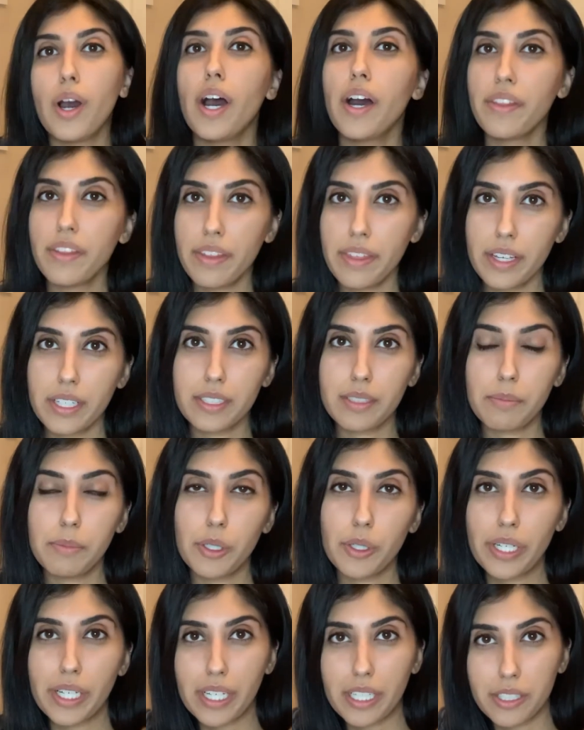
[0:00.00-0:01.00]
other things I'm
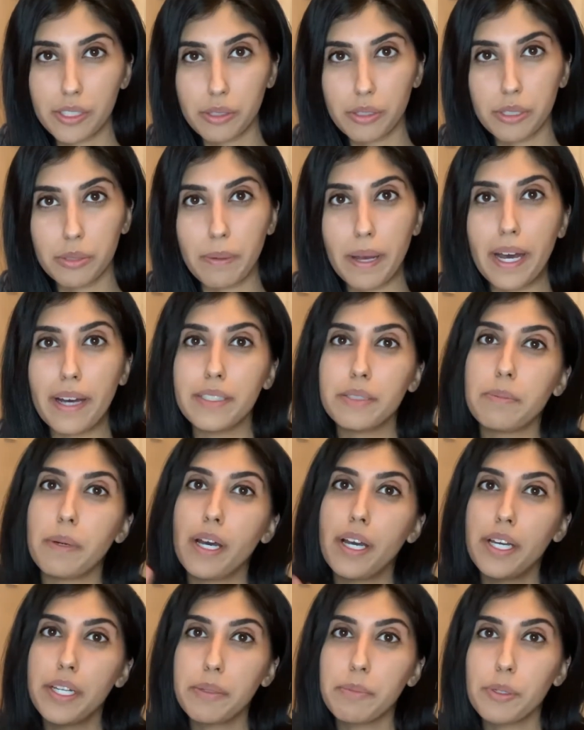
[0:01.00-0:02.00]
looking into as well, it's my
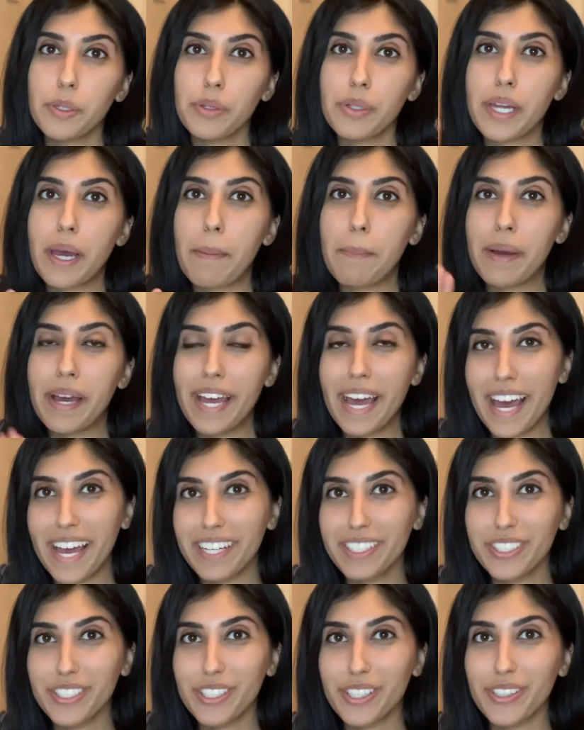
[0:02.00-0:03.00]
honeymoon and my
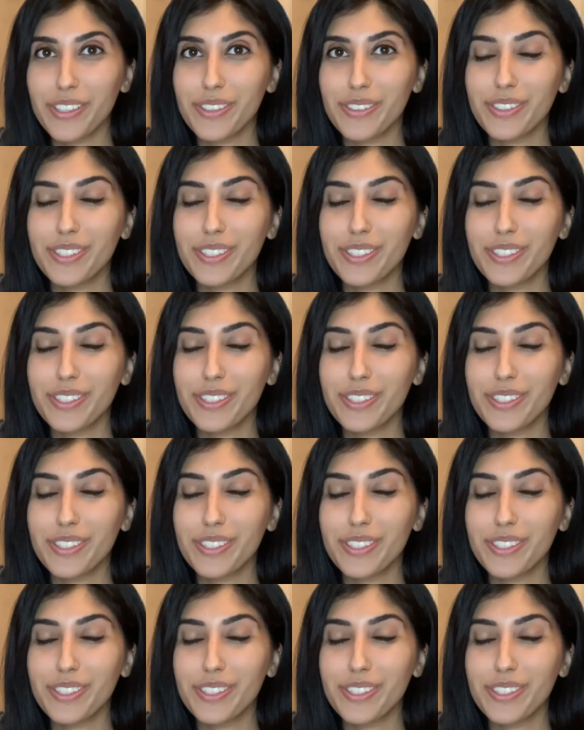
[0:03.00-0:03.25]
hen do.